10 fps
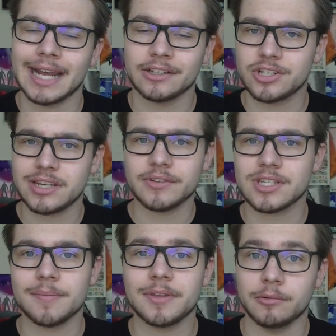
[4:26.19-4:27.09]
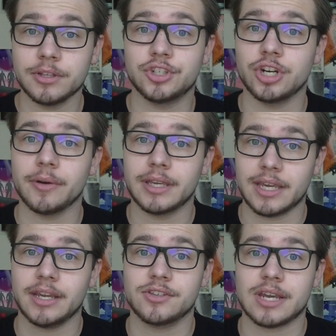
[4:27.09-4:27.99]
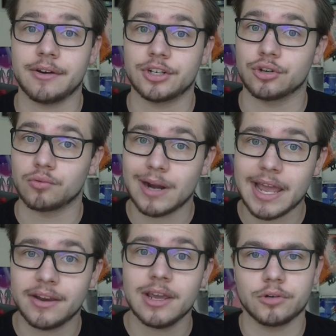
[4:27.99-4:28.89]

And there's even something with Joey King's character, Ren,